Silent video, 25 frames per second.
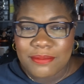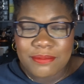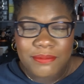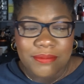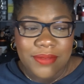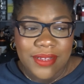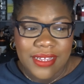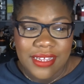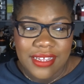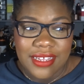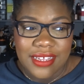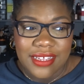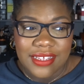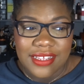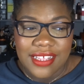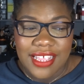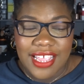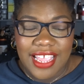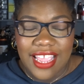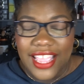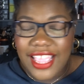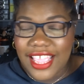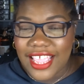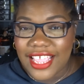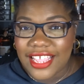but
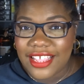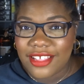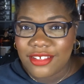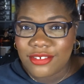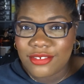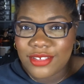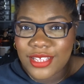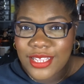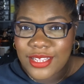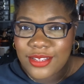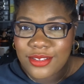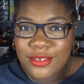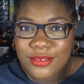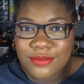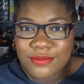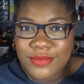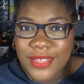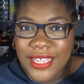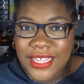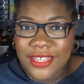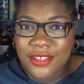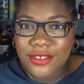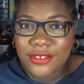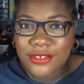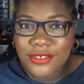I
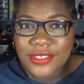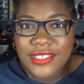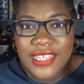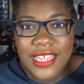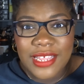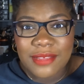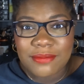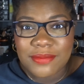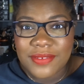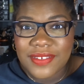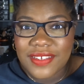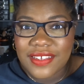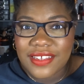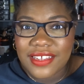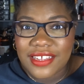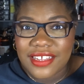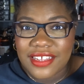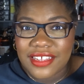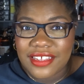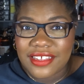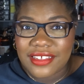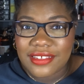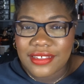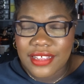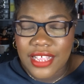can't
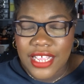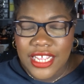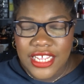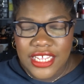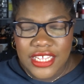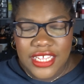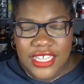empty I